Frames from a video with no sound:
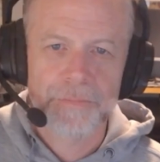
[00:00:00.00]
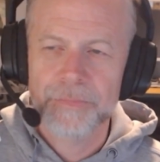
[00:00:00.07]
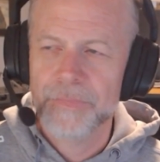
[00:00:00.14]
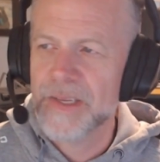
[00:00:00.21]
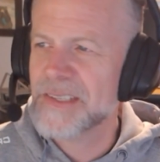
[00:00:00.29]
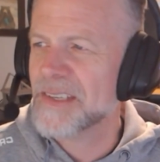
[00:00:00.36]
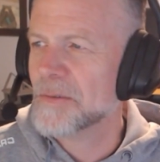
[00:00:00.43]

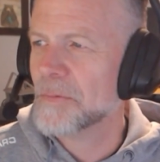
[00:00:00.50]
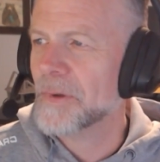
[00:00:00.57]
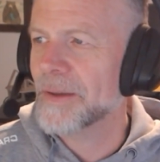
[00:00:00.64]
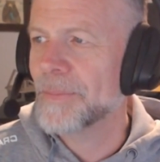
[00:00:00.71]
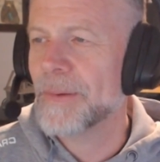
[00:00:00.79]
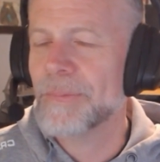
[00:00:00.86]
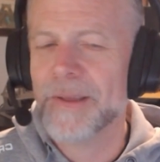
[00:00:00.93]
This isn't
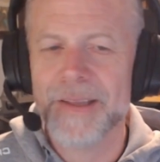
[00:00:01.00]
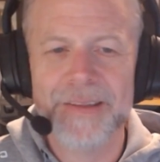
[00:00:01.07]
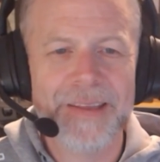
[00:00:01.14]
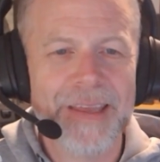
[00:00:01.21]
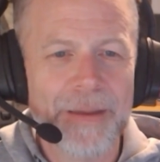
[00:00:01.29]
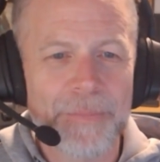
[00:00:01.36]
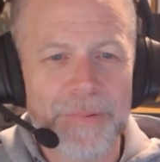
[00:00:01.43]
really me playing the
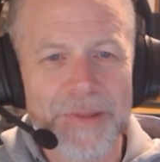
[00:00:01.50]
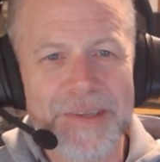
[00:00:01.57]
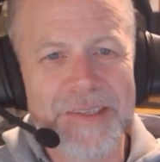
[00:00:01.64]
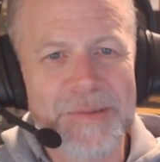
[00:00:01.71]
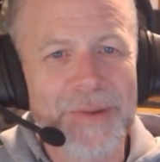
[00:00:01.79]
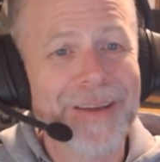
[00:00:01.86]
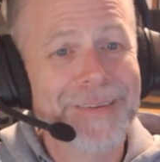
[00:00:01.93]
game, but this
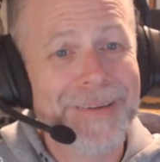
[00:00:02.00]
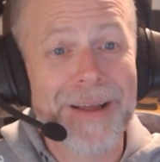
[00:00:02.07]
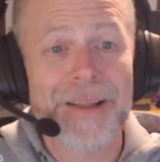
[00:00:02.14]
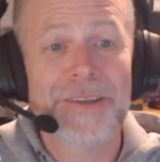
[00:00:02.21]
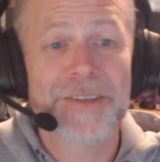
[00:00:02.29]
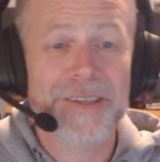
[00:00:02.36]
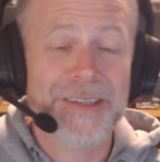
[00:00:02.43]
is me
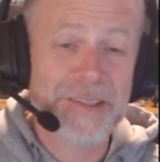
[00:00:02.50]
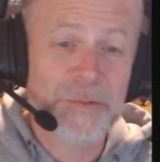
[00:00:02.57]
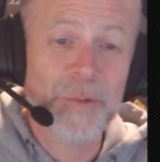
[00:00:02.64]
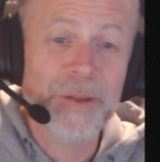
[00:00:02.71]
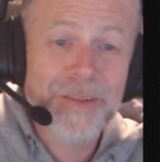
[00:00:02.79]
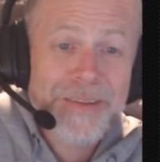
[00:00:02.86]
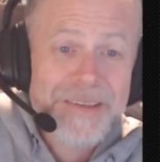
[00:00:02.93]
acknowledging this is
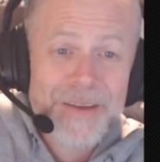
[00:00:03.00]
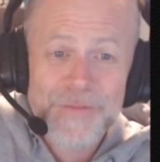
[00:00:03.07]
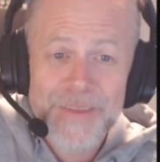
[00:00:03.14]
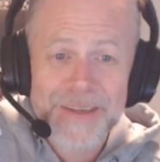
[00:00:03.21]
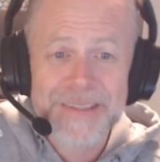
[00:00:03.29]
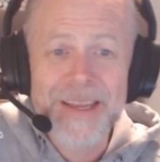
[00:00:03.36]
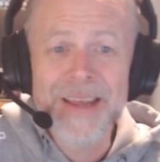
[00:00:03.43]
one of the tough
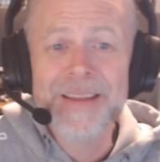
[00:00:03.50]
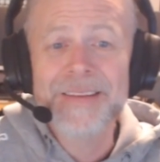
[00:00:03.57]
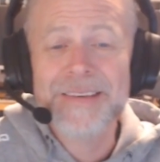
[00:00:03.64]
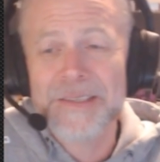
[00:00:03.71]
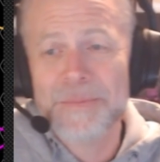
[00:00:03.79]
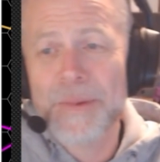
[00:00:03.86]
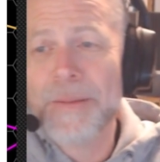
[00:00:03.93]
things.
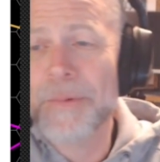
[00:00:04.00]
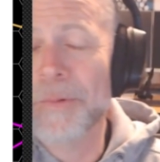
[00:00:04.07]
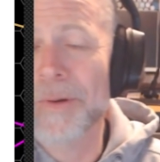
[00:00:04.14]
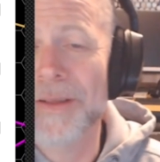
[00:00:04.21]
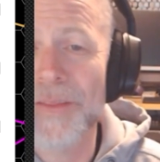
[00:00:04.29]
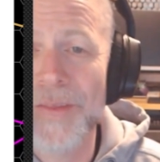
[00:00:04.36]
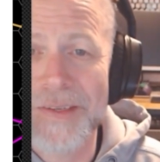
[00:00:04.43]
This is maybe
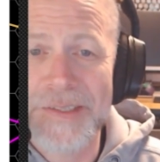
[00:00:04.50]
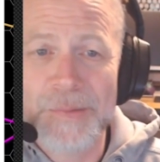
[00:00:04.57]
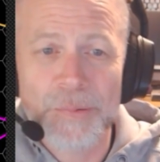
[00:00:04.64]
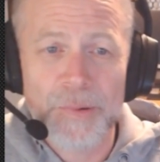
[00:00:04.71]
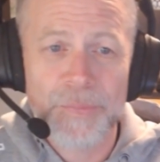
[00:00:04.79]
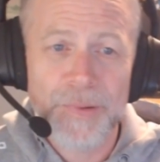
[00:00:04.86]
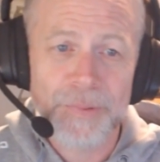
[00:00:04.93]
one of the things that
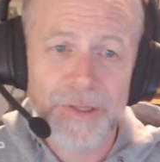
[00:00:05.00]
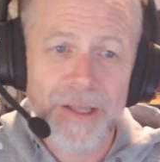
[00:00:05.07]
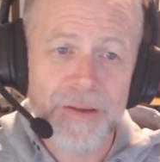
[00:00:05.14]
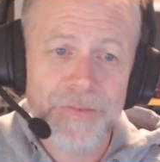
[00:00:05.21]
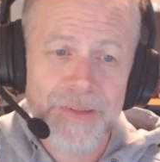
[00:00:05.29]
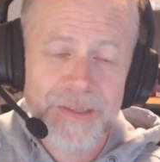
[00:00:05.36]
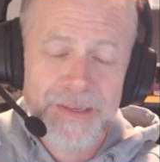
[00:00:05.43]
put people
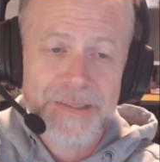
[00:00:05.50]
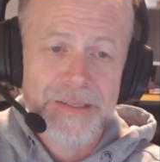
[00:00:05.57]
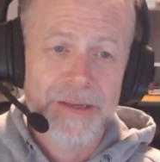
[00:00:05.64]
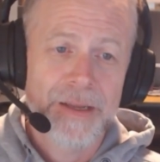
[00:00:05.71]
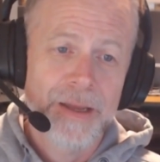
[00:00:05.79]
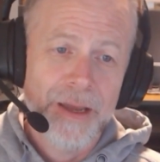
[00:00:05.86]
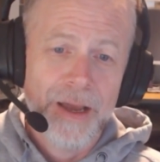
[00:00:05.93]
off of this.
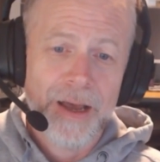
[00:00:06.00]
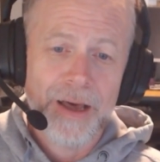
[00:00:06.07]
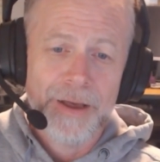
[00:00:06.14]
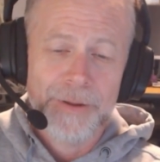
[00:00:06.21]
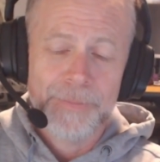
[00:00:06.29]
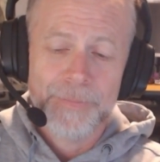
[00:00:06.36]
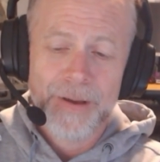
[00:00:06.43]

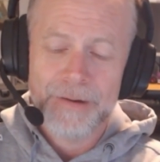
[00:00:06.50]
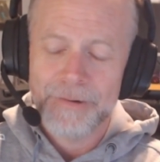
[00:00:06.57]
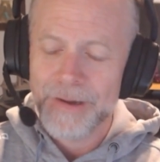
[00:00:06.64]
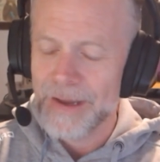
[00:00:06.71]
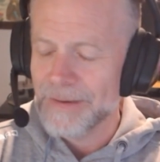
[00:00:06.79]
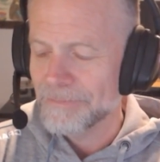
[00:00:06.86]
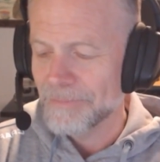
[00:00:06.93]

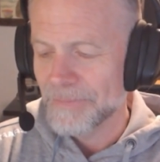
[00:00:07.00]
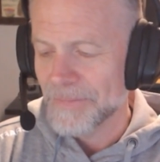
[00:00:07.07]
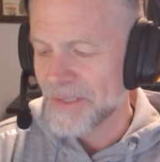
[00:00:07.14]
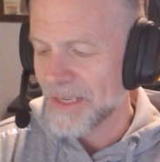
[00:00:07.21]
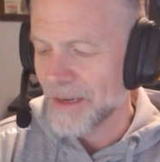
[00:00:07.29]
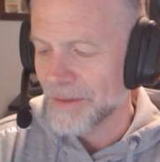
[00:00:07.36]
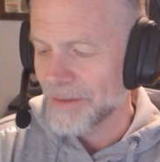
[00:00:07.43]
I
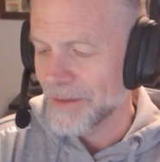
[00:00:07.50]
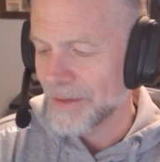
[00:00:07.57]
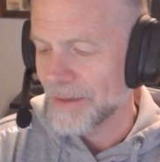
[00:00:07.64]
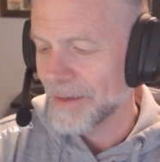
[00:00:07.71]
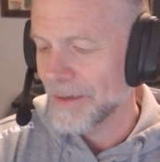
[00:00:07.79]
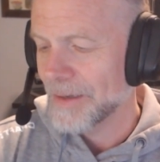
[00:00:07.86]
see on the